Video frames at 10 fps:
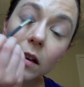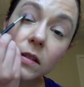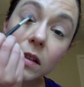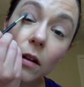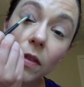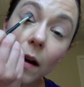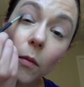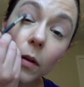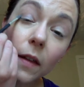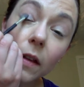So
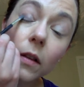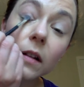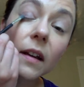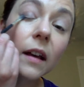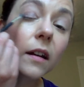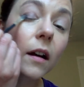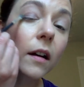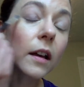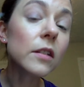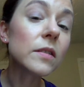that one that looked kind of
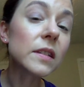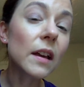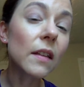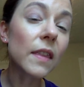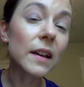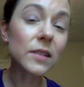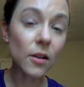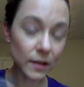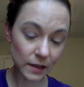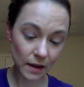dark, can you see? That's
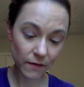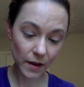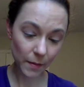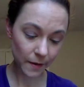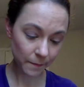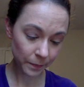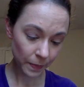all it's giving me.